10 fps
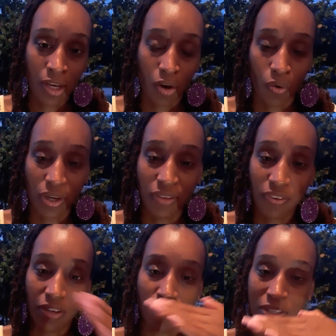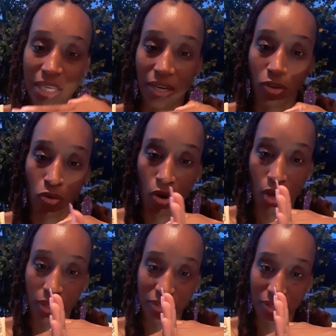or even if it's at a
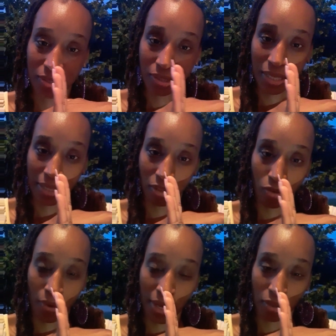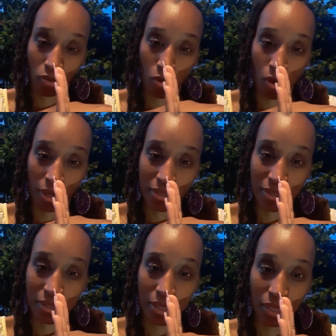cross, like the grand
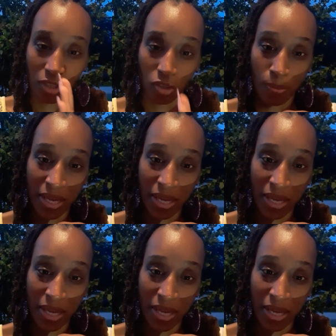cross, you may